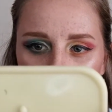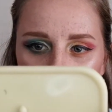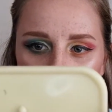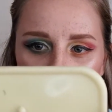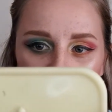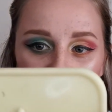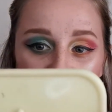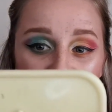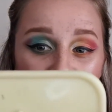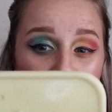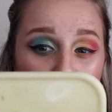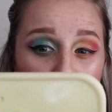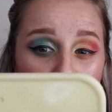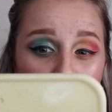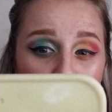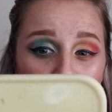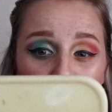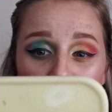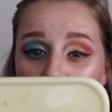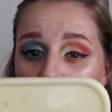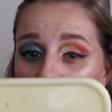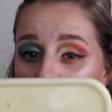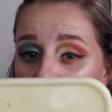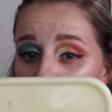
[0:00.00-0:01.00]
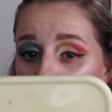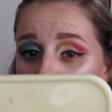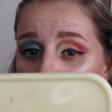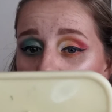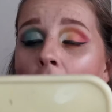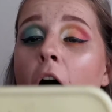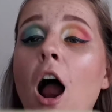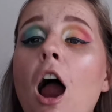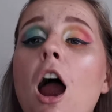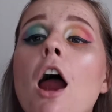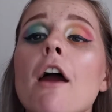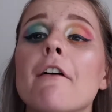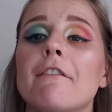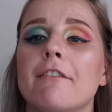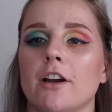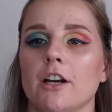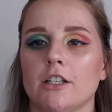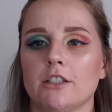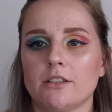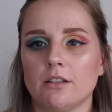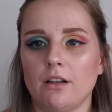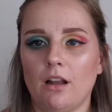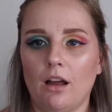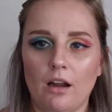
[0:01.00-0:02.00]
That is
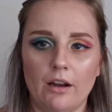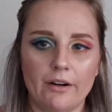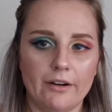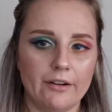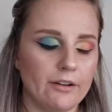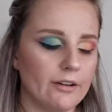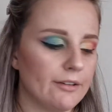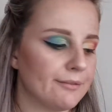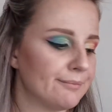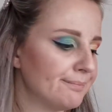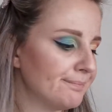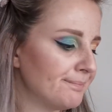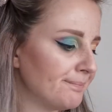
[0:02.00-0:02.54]
perfect liner.